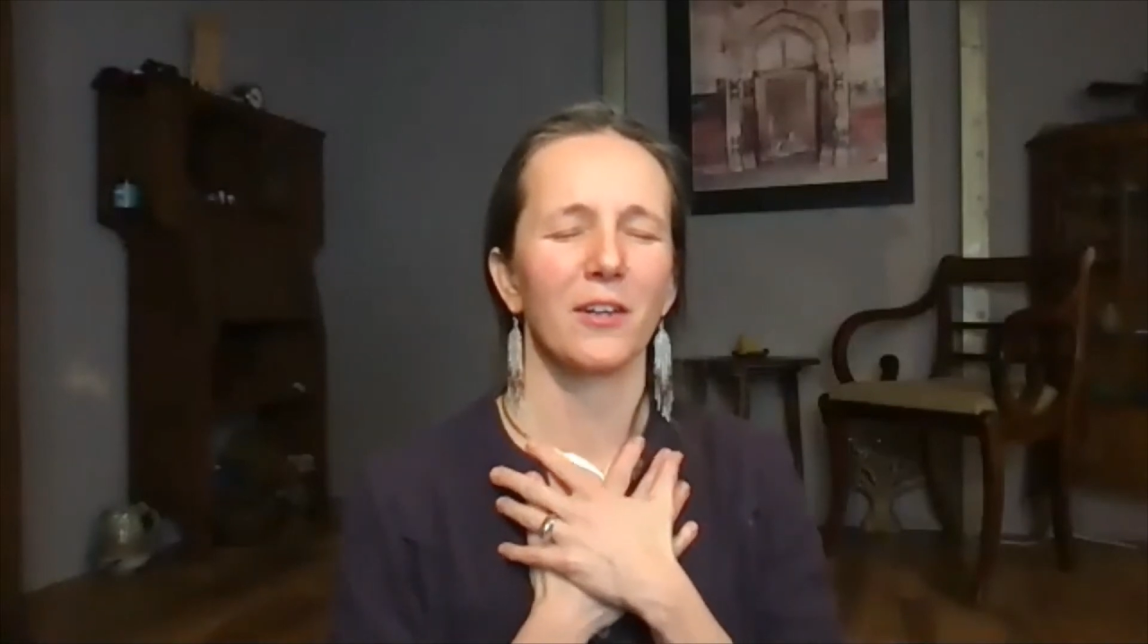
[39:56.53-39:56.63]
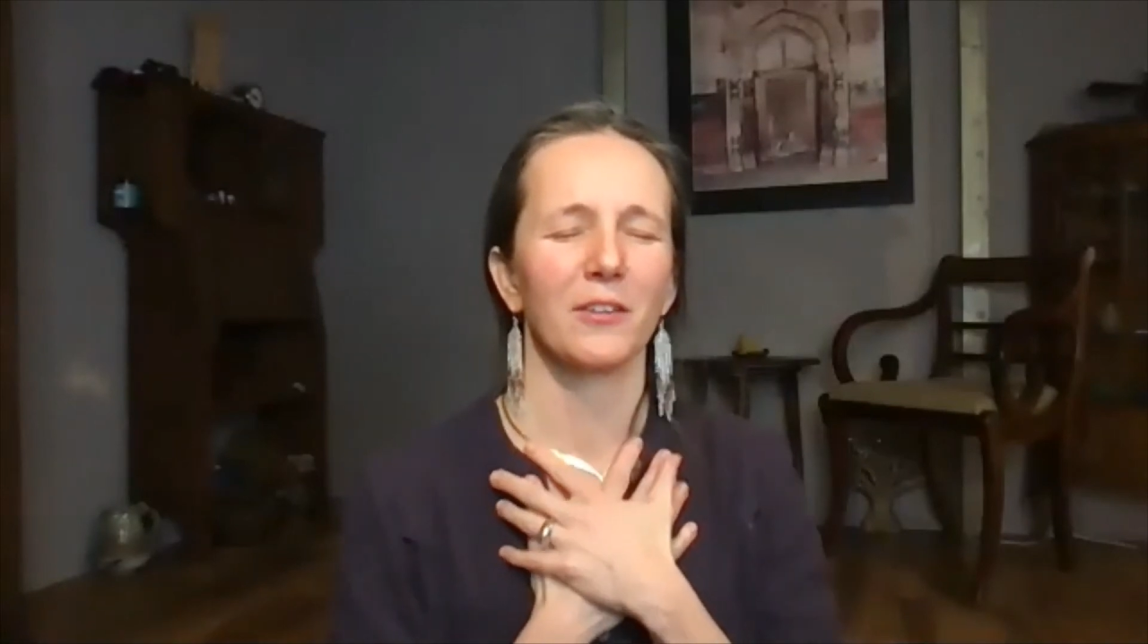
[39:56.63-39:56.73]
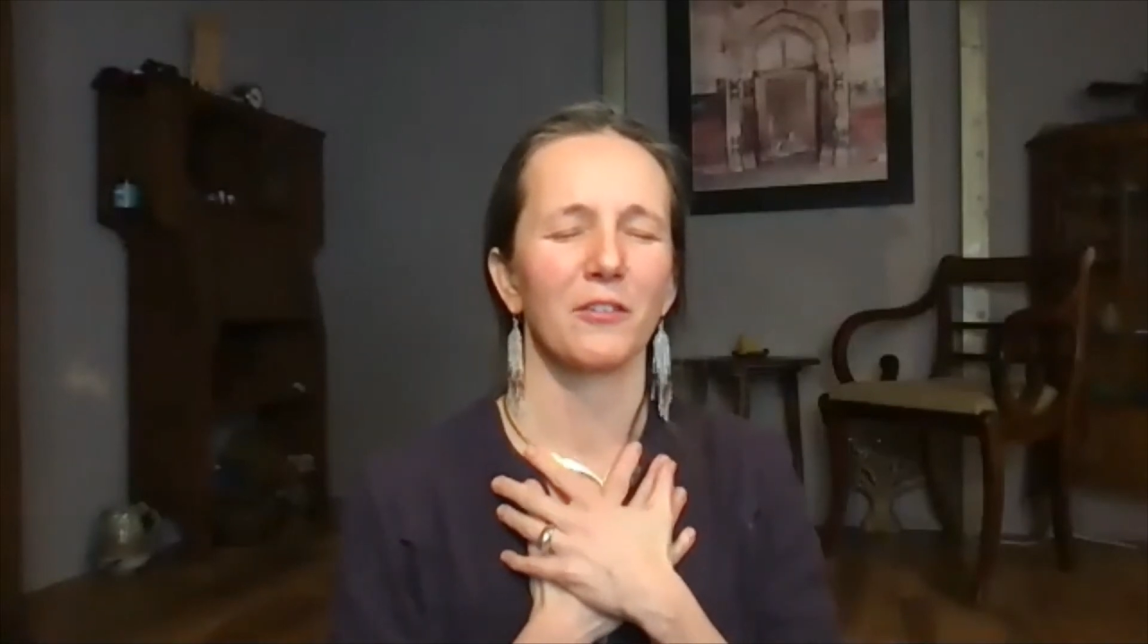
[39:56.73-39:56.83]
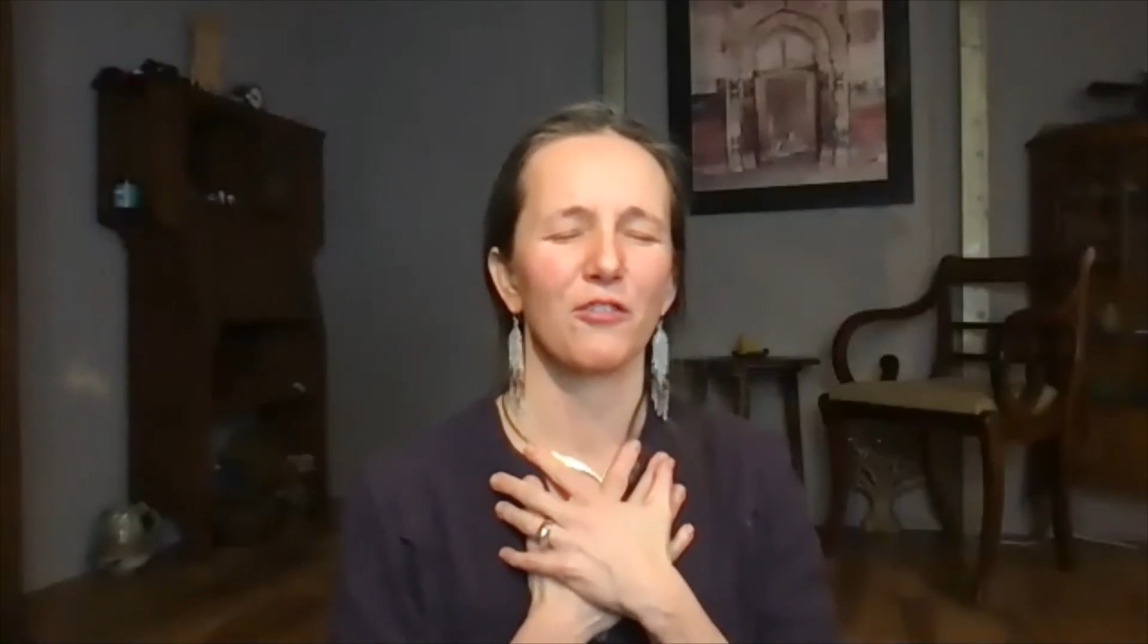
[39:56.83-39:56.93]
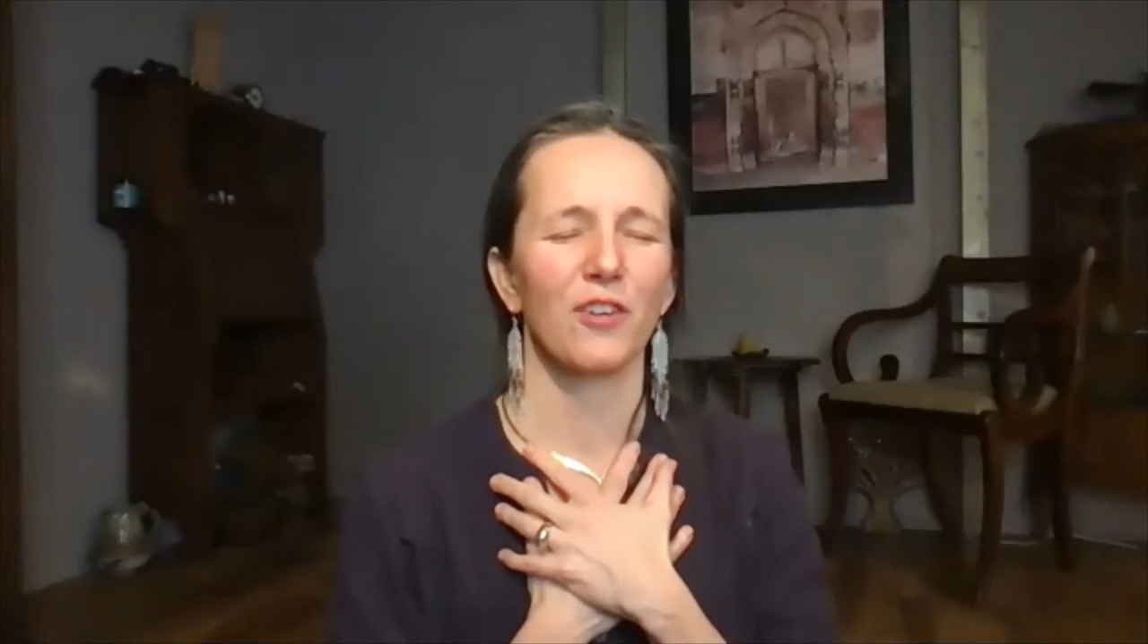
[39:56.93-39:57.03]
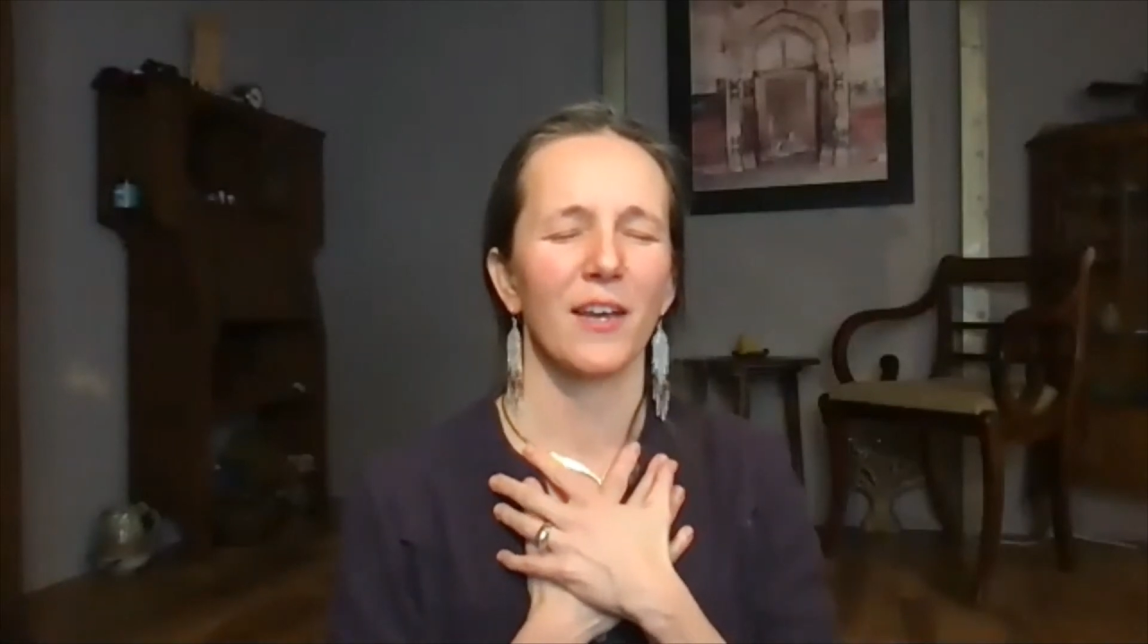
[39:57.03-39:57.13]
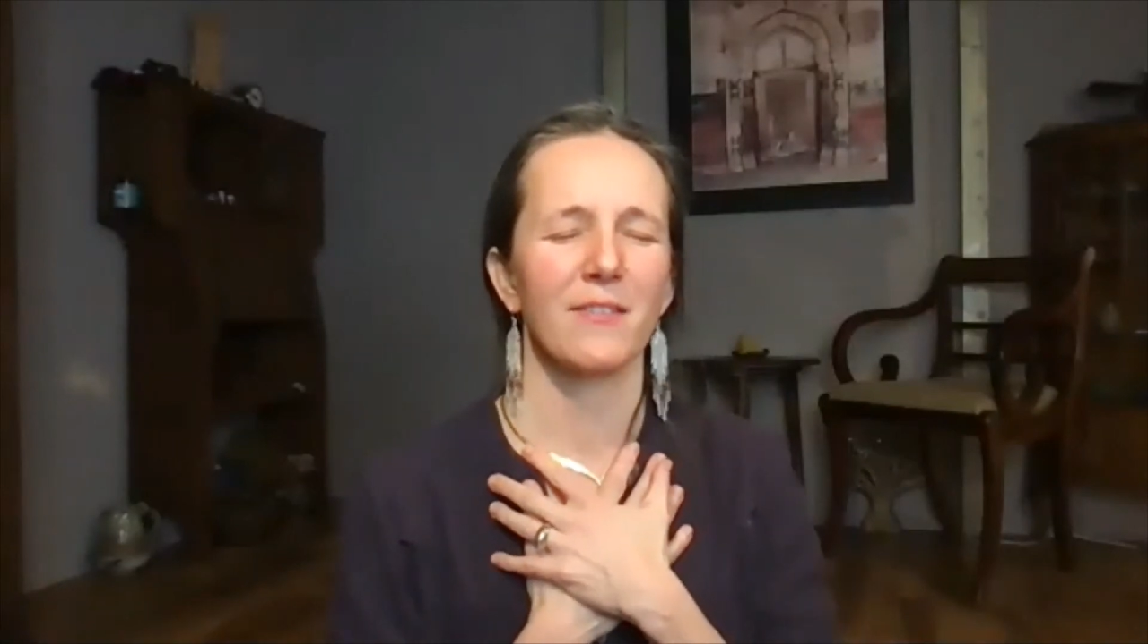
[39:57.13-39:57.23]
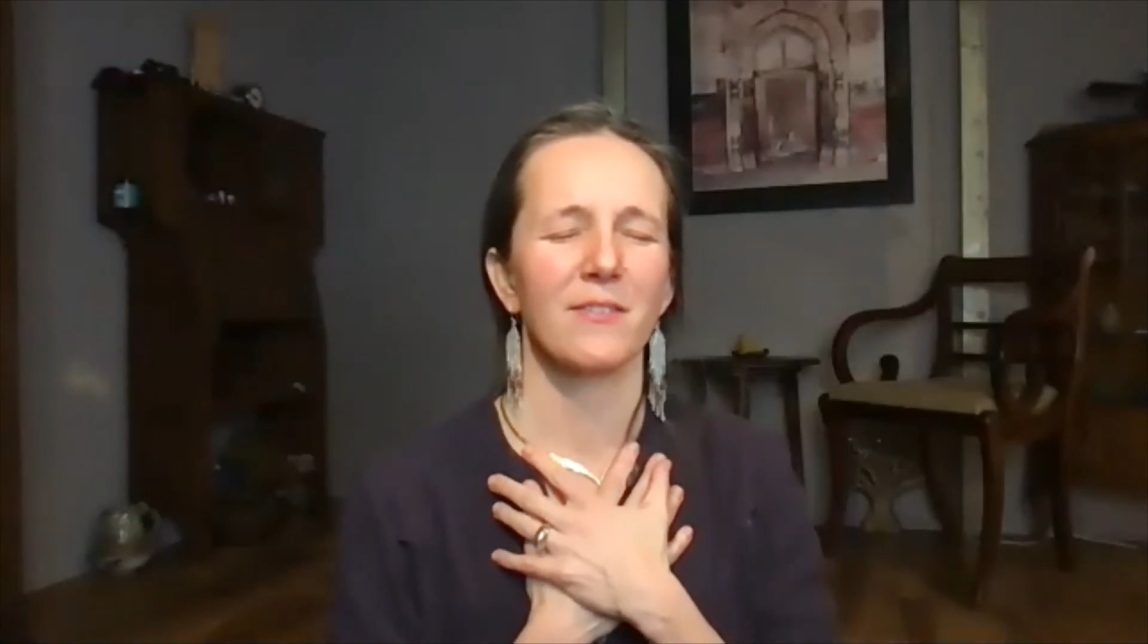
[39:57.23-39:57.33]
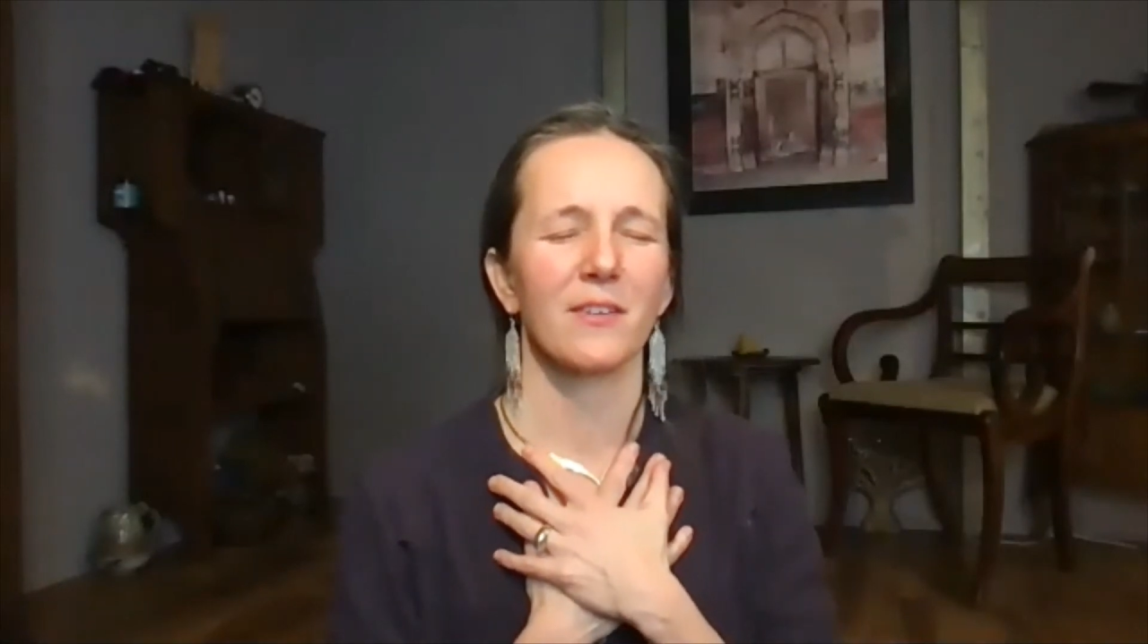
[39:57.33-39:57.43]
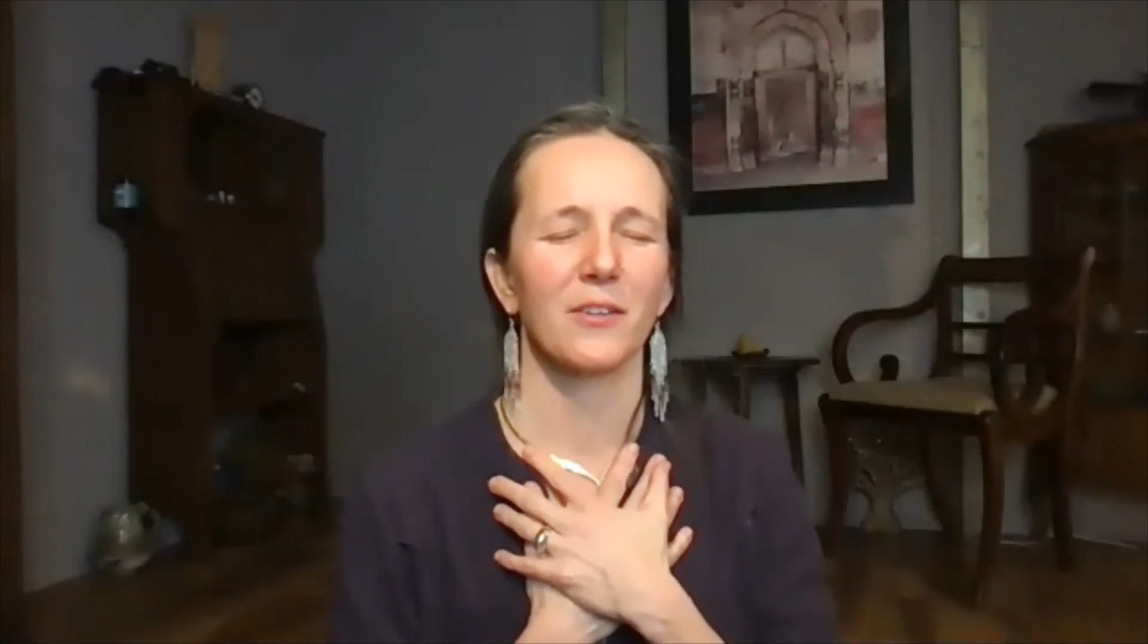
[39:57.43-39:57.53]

on your chest,